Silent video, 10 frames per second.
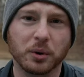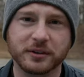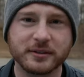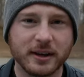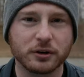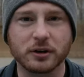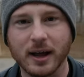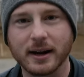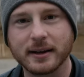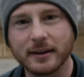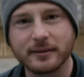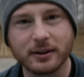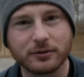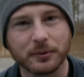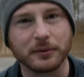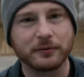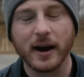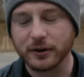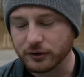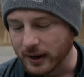With the standard Glock 19s from the
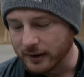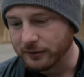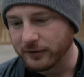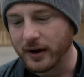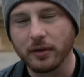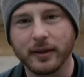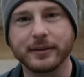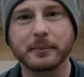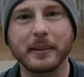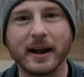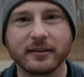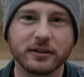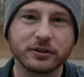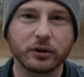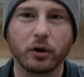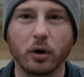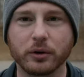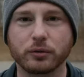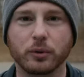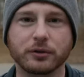factory, I have found that the magazines don't
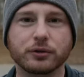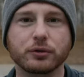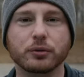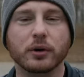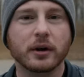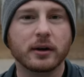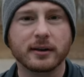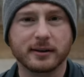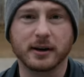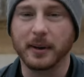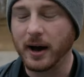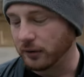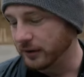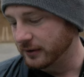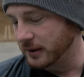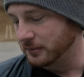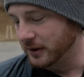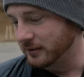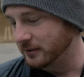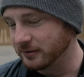always want to come out. It seems
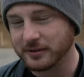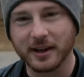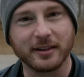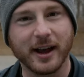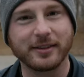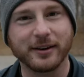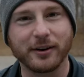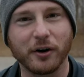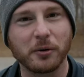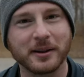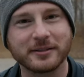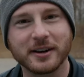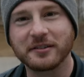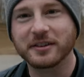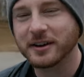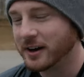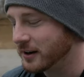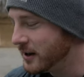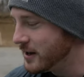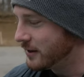like they like their home inside of the
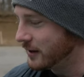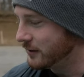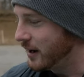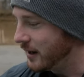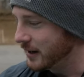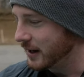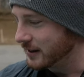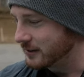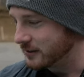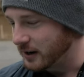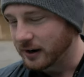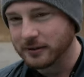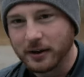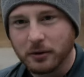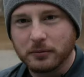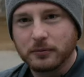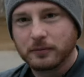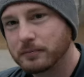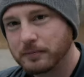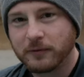gun. They kind of get stuck. They don't
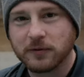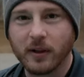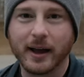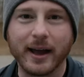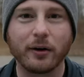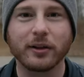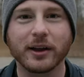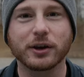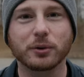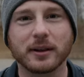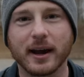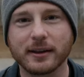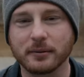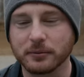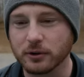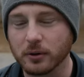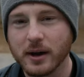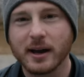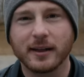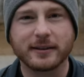fly out like you would like them to.
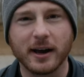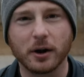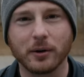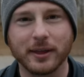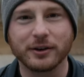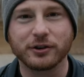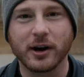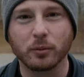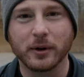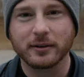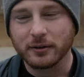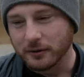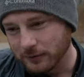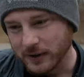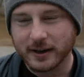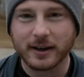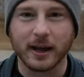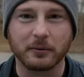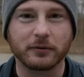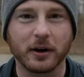That's kind of where that John Wick little flick
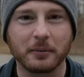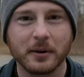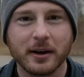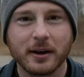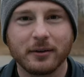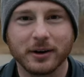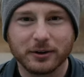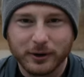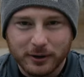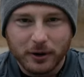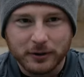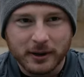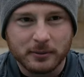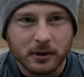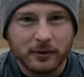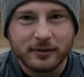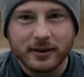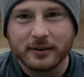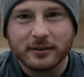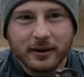came from. When he's reloading in the movies,
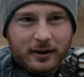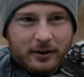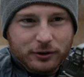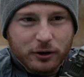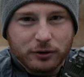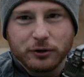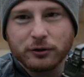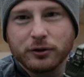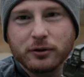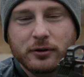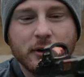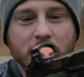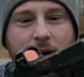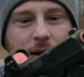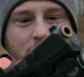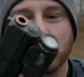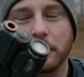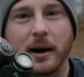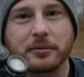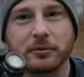he's shooting.
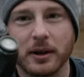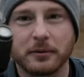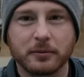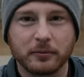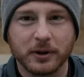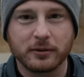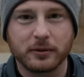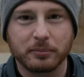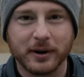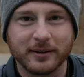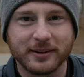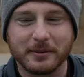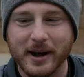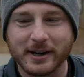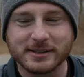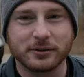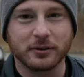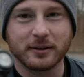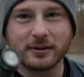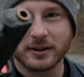Pops, when he's depressing the magazine
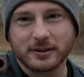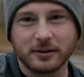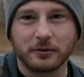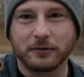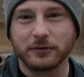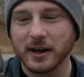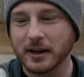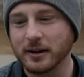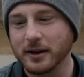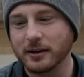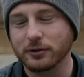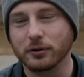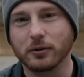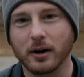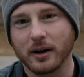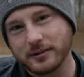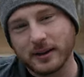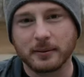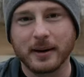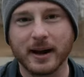release, he does a little flick to
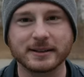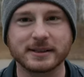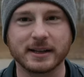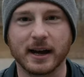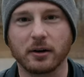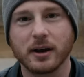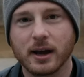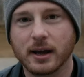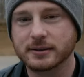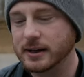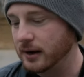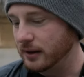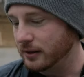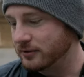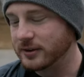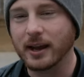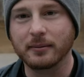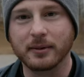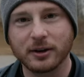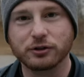send the magazine out. And it's kind of the
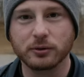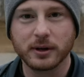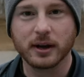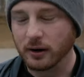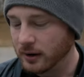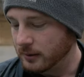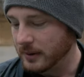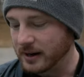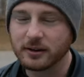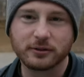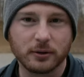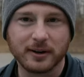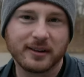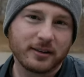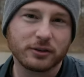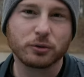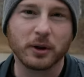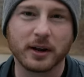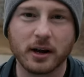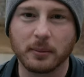same issue here. The magazines don't exactly just
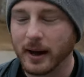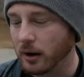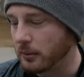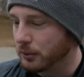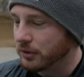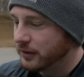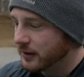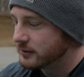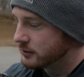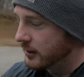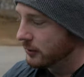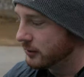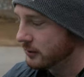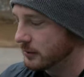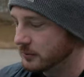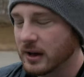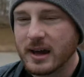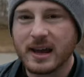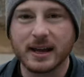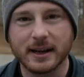want to come out. But with this Shadow Systems,
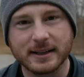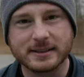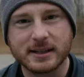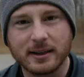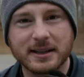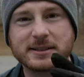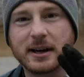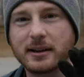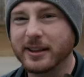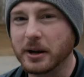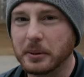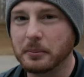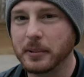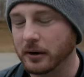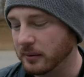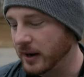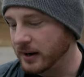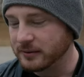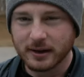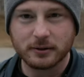it is at least a little bit better. I'm not
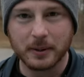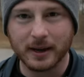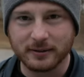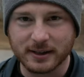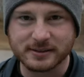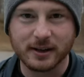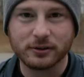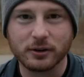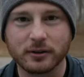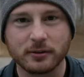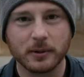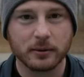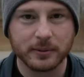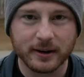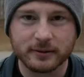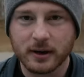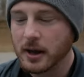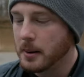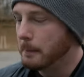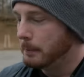going to say it's amazing. It's not as good as some other brands,
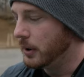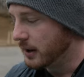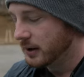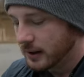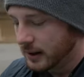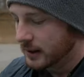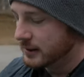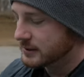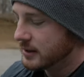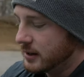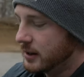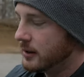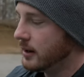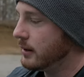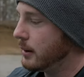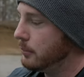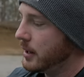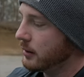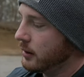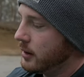but it is a lot
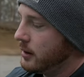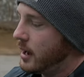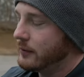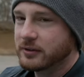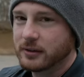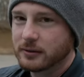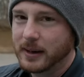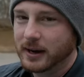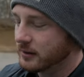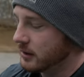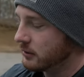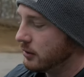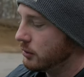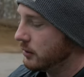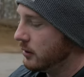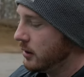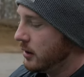better. Obviously, this magazine is loaded,